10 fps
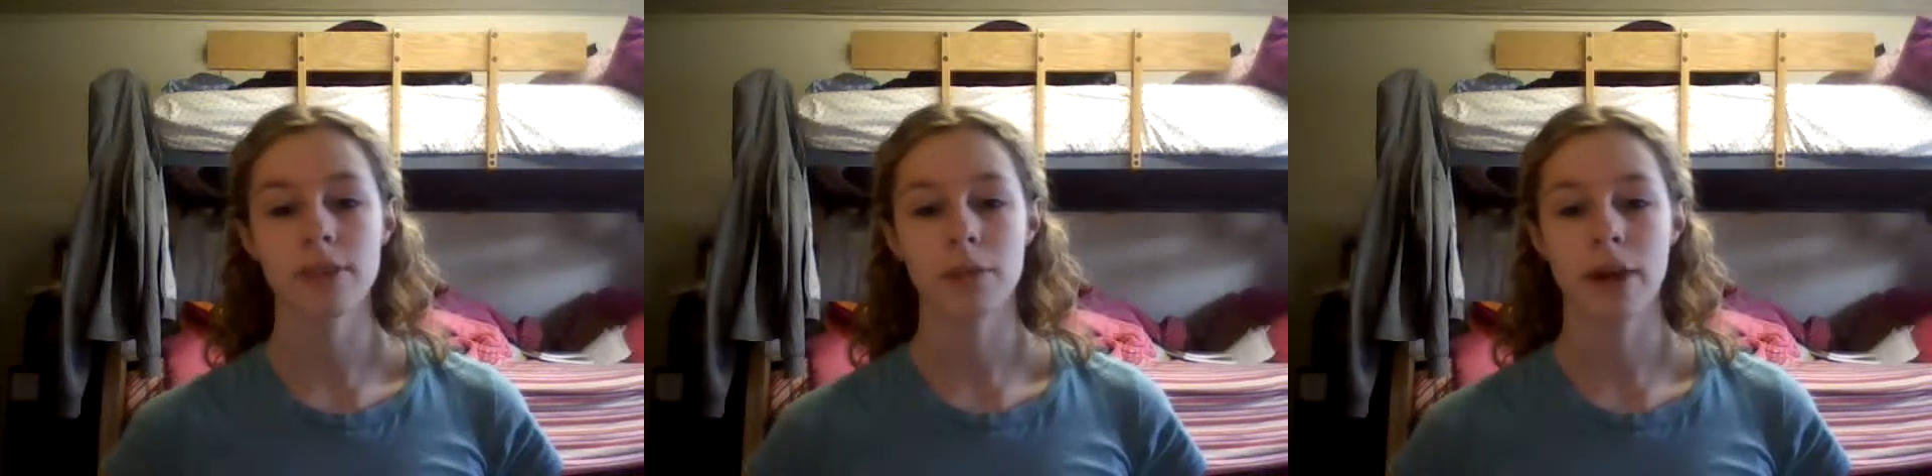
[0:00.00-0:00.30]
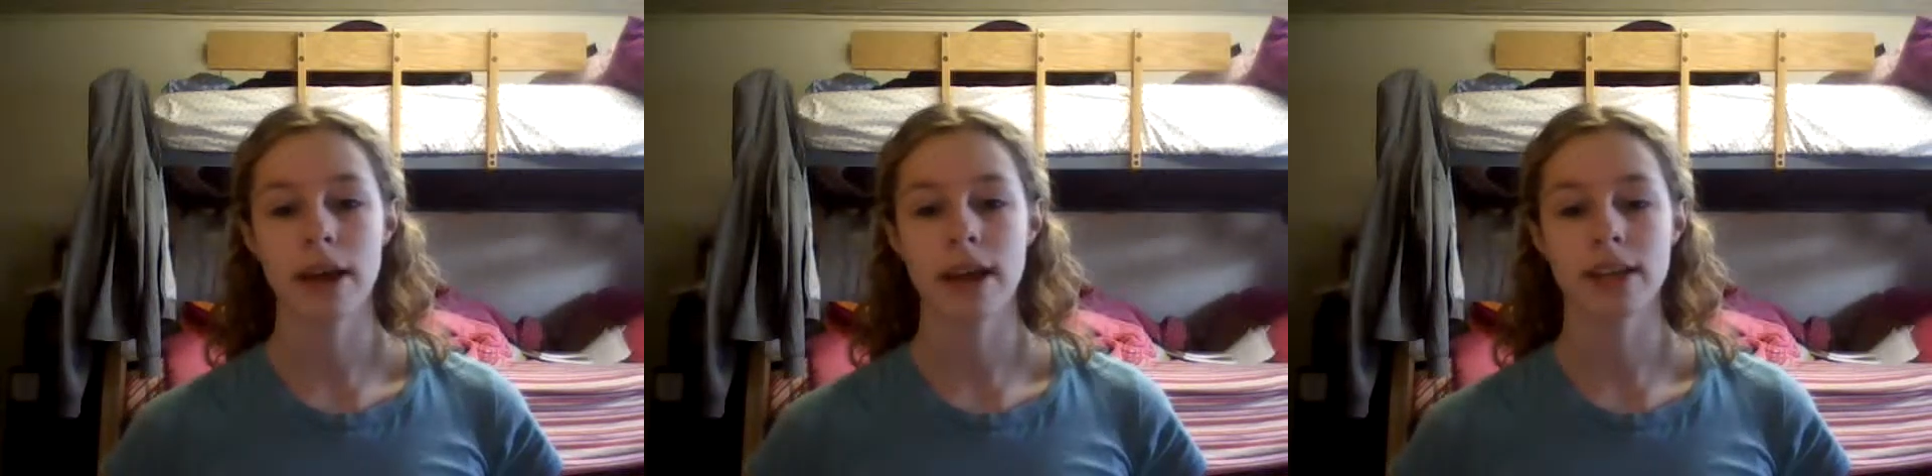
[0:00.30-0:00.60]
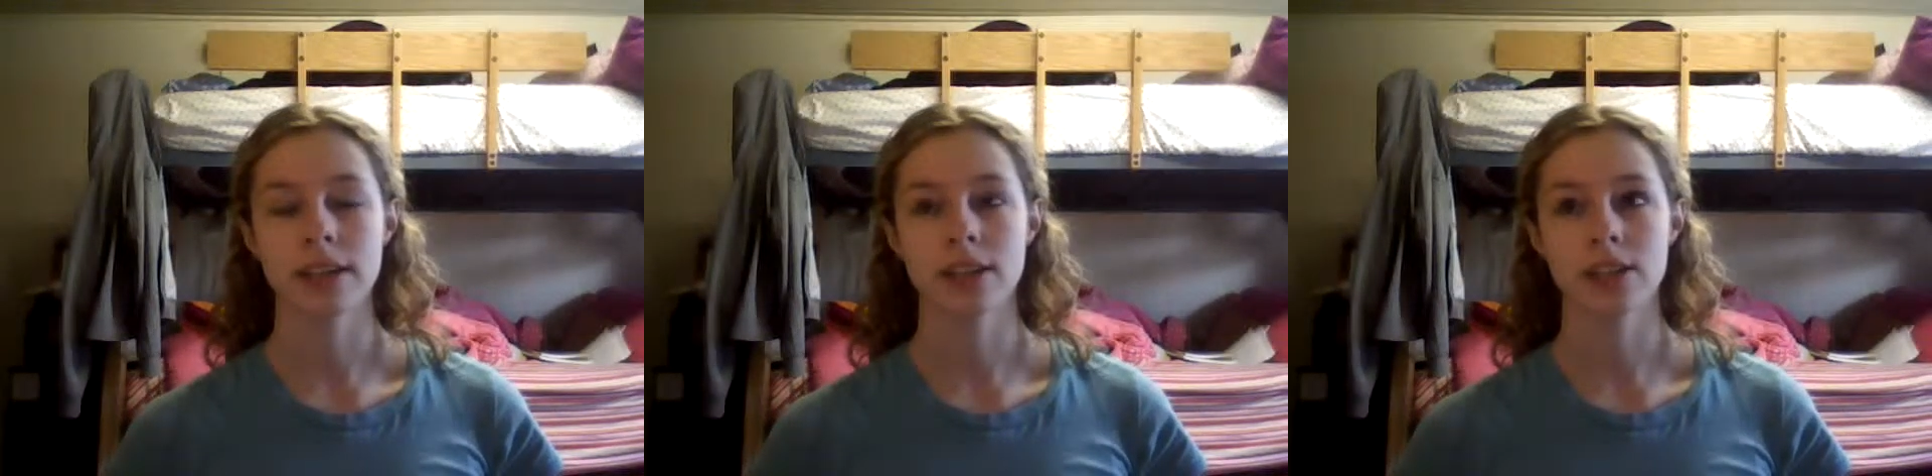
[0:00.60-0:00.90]

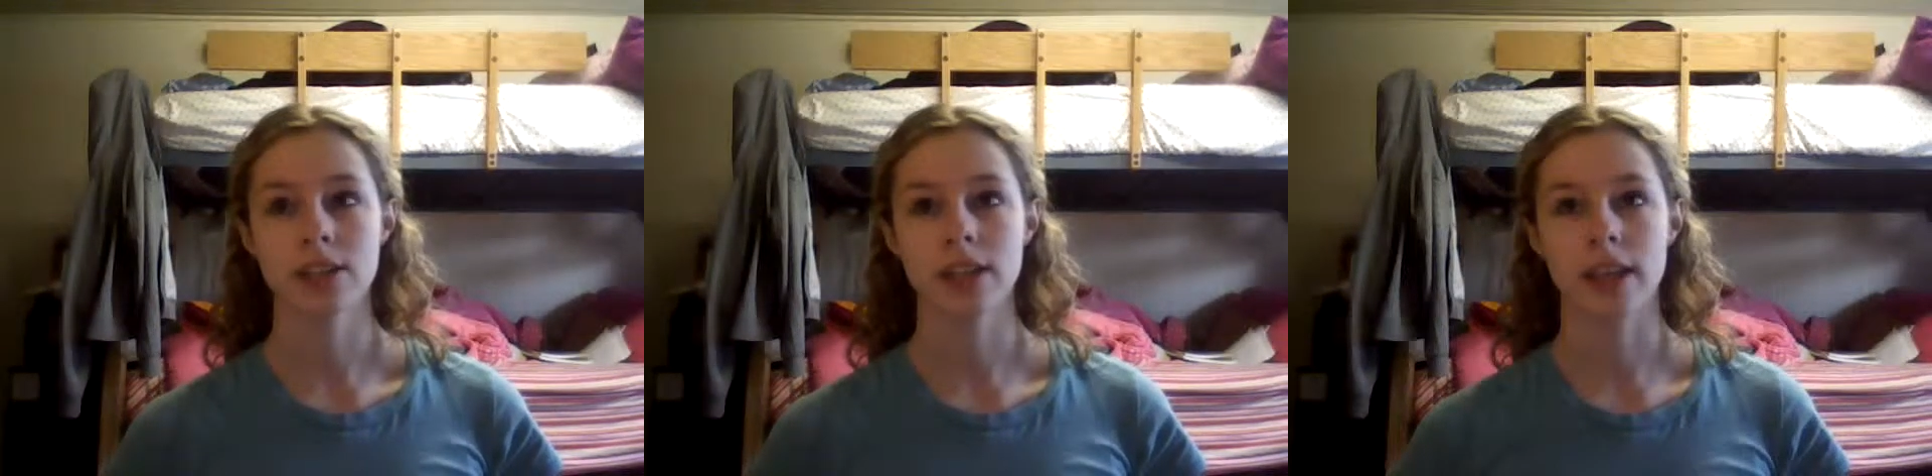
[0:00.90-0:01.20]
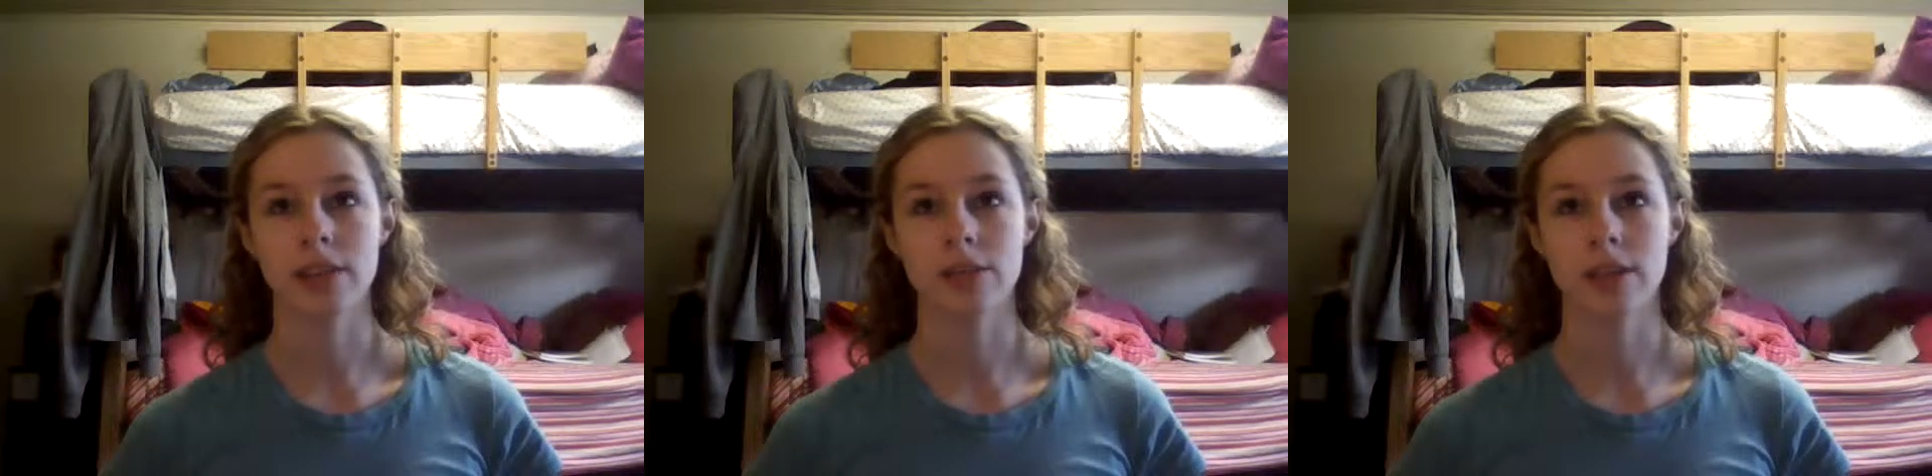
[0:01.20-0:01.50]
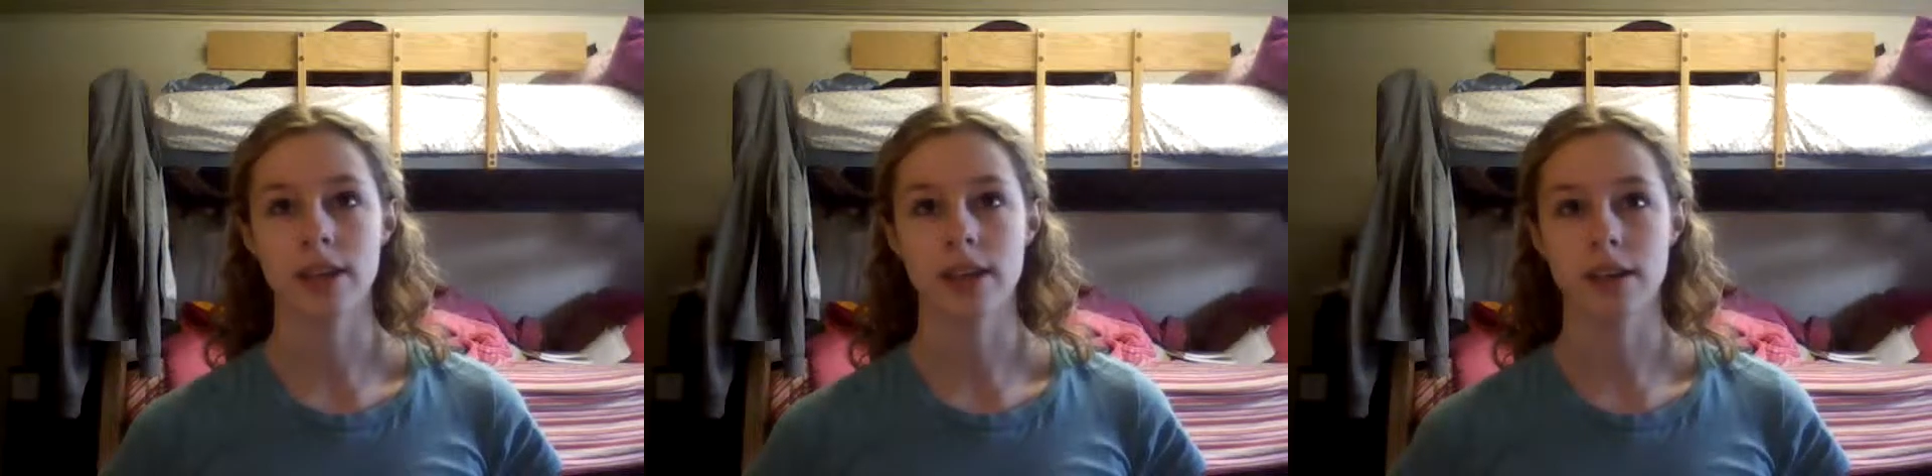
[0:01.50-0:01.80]
when they do
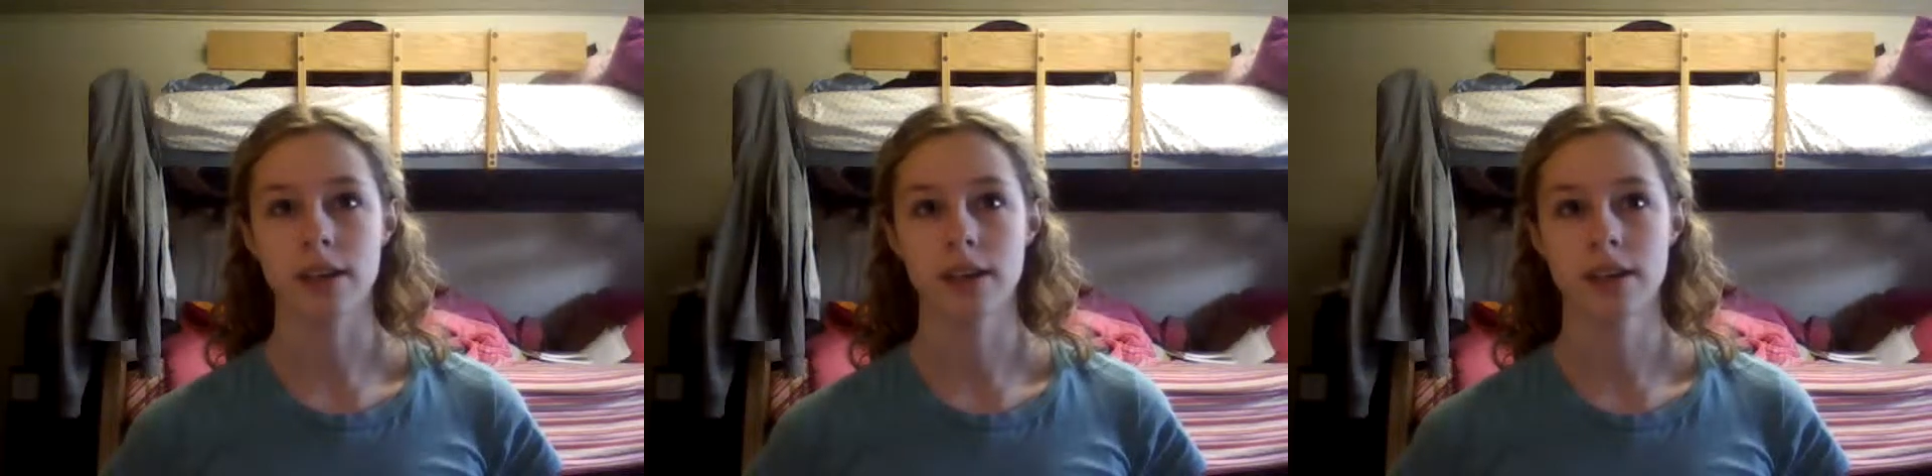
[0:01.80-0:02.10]
the